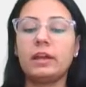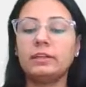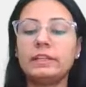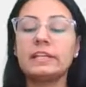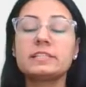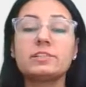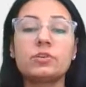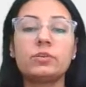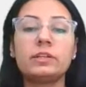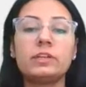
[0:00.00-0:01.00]
And cases
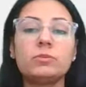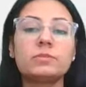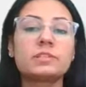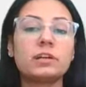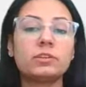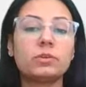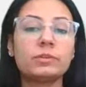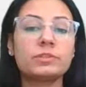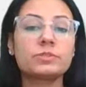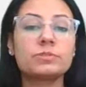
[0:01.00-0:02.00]
only, humans are the
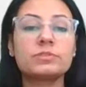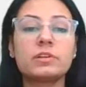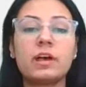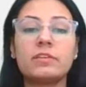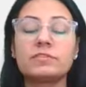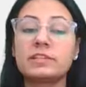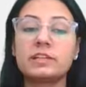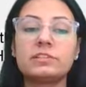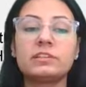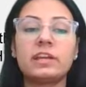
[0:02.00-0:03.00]
only source, and
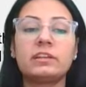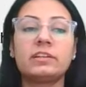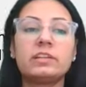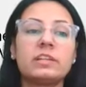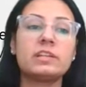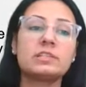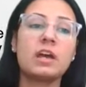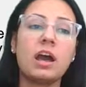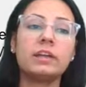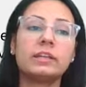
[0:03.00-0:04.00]
secondary attack rate is
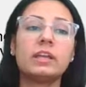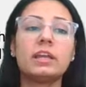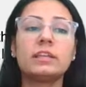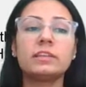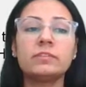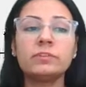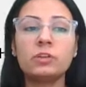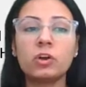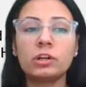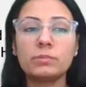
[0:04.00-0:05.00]
high. Then we
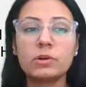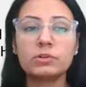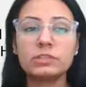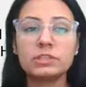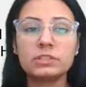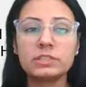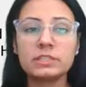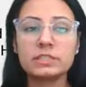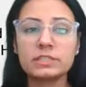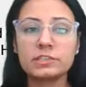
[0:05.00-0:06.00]
talk about the
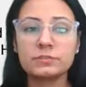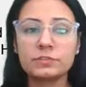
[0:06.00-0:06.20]
three stage.